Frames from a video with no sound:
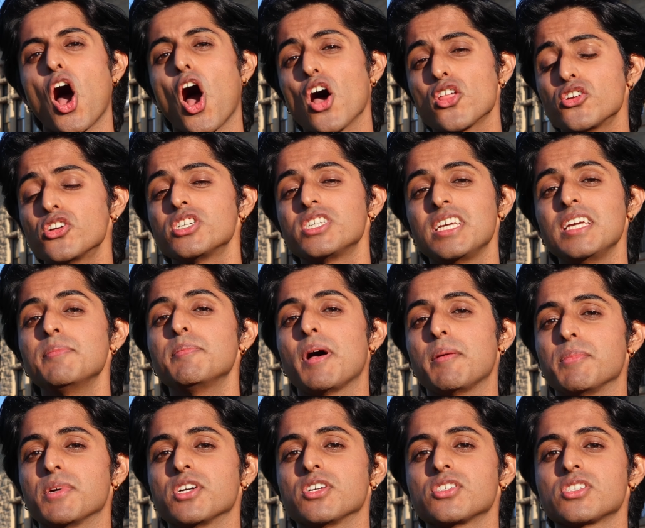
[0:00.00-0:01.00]
other team
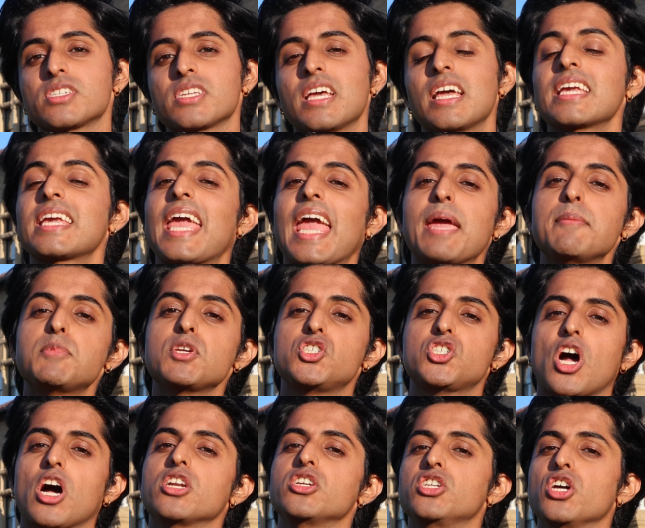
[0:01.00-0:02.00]
members came to
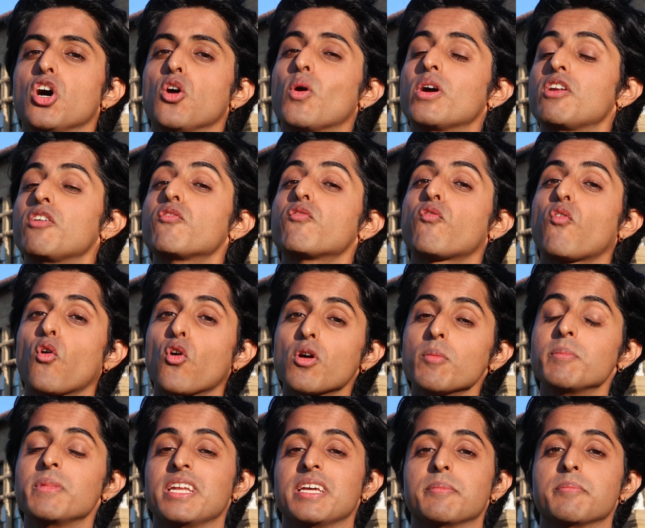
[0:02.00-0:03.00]
John Doe and
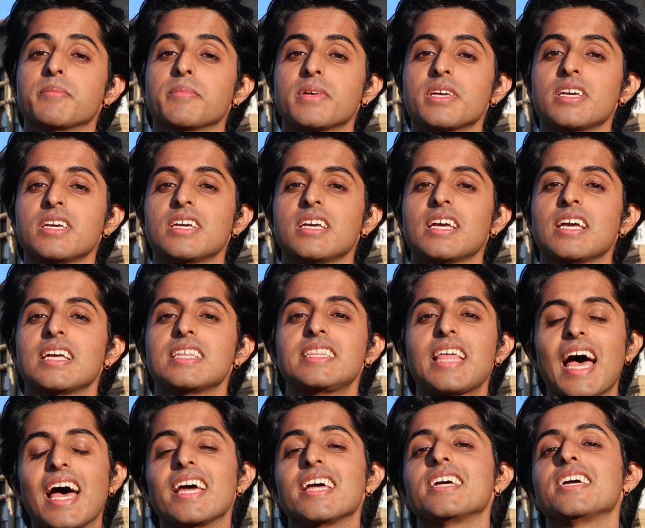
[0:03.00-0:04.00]
informed him
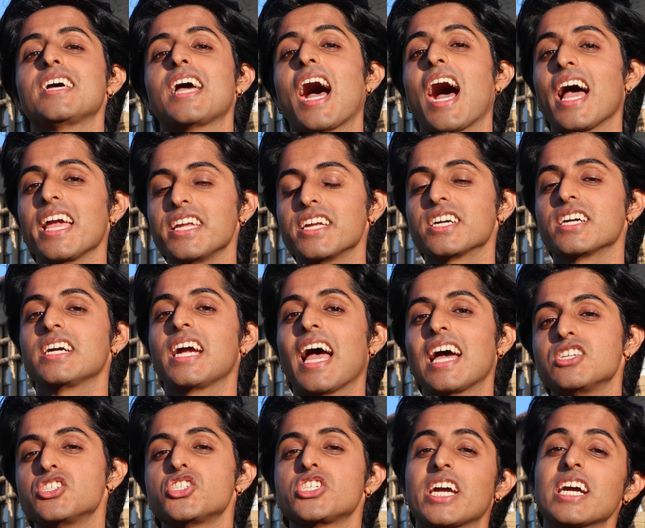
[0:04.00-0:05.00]
that Iyer
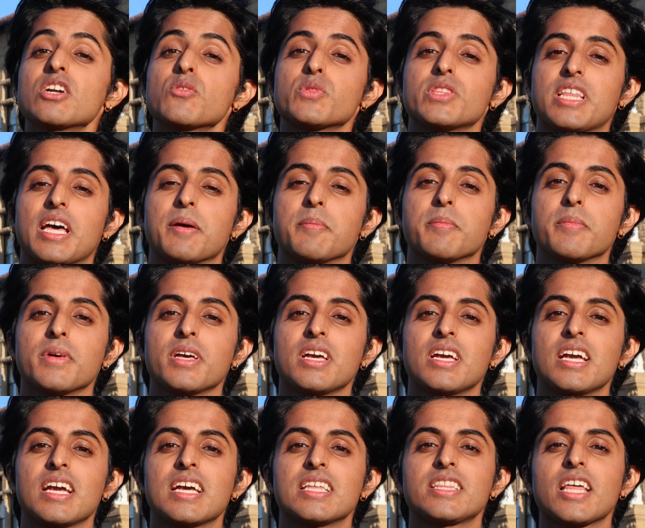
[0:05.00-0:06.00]
had shared with them
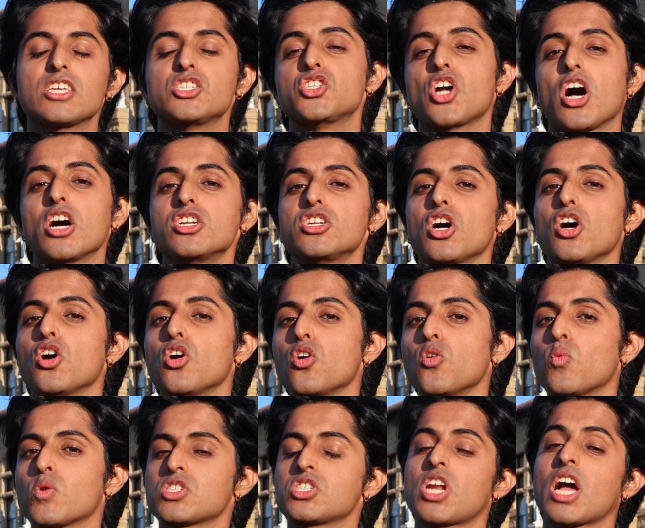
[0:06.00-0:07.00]
that John
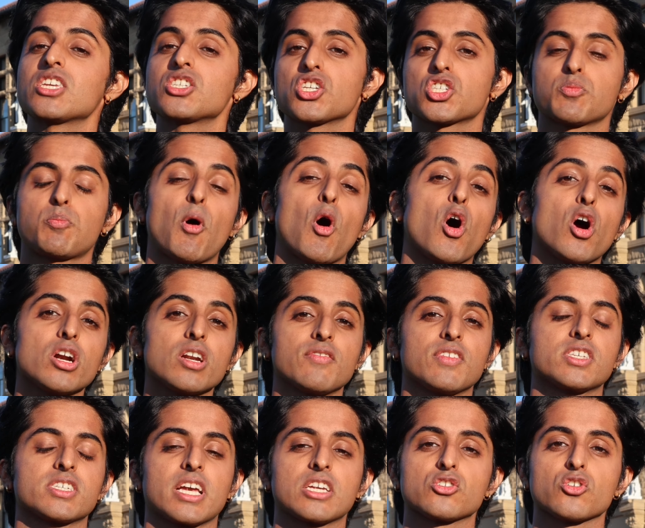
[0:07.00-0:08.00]
Doe was not just part of
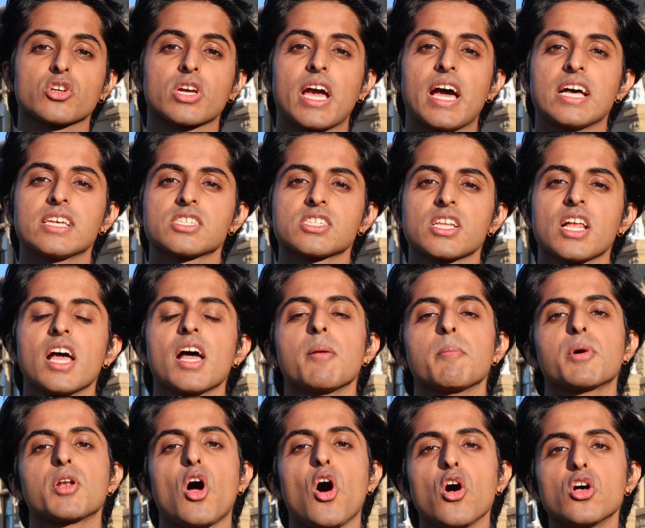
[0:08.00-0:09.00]
the scheduled caste,
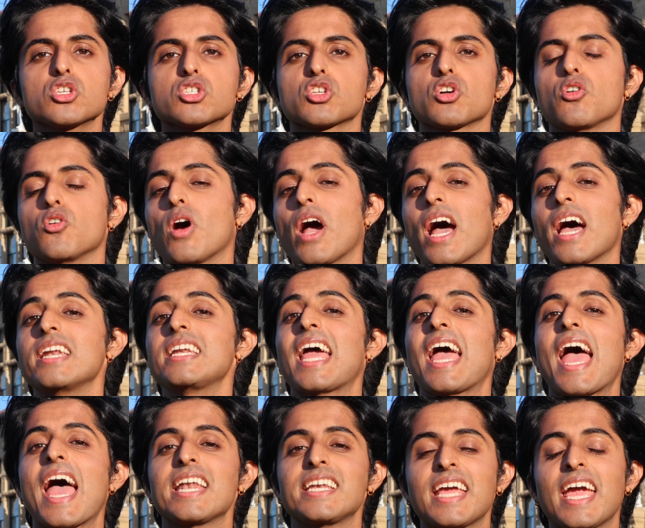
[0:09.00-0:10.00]
but also had
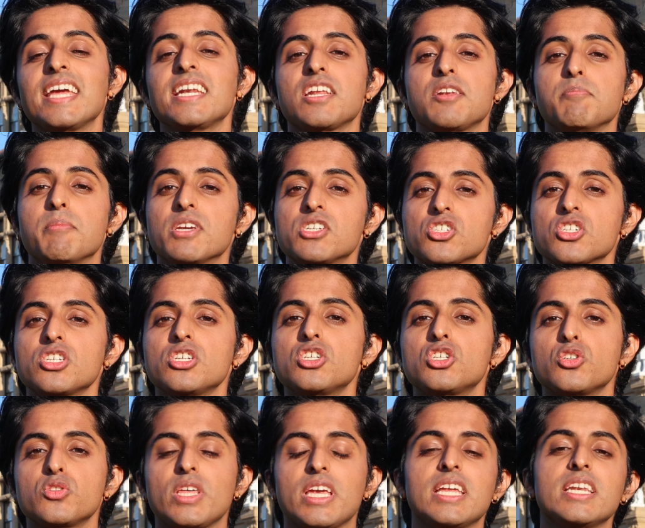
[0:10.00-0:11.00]
attained admission
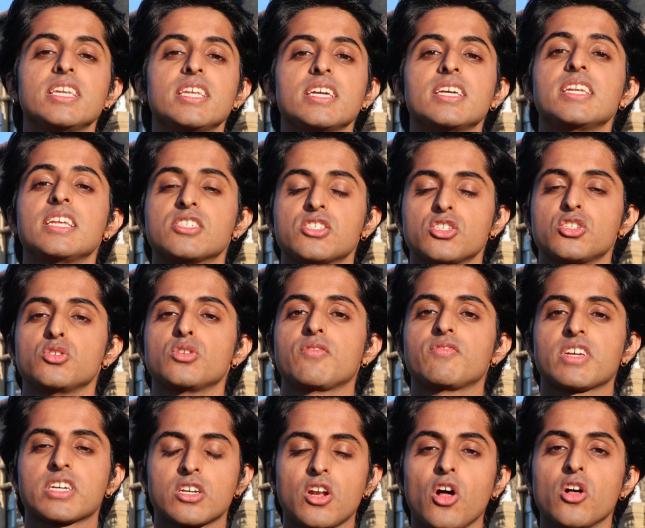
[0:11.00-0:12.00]
to the Indian Institute
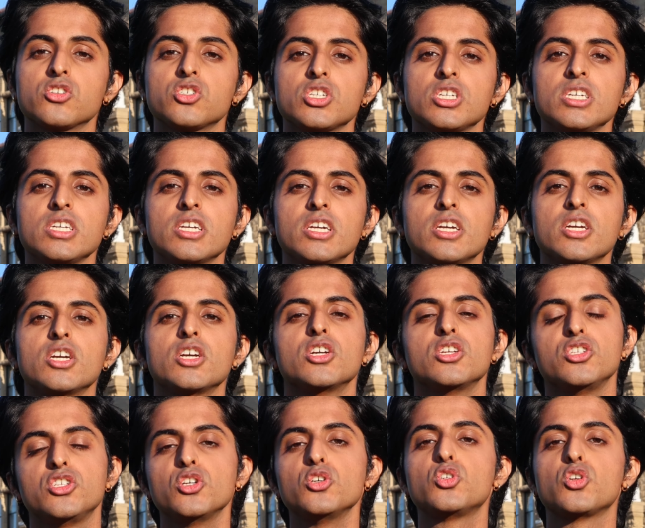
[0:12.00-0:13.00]
of Technology
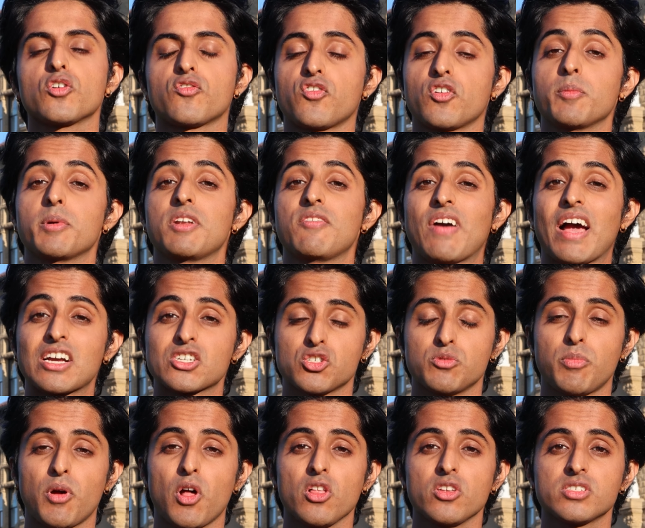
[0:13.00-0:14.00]
due to affirmative
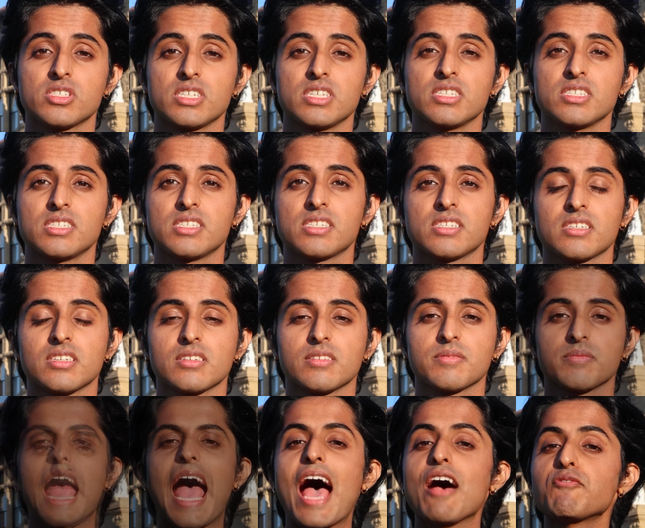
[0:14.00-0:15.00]
action policies.
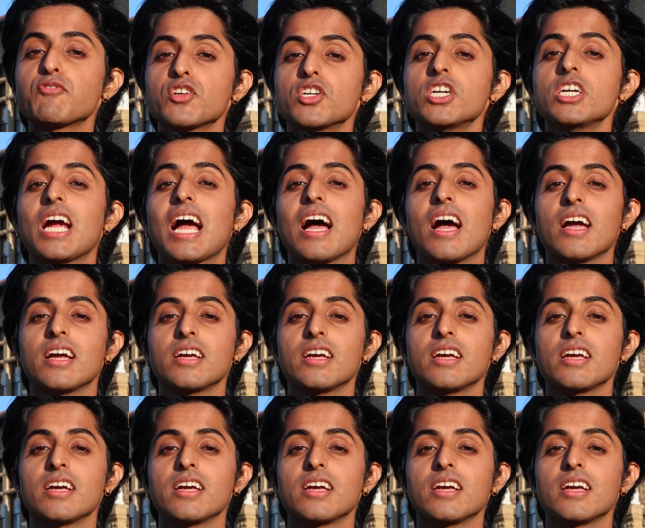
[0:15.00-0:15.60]
After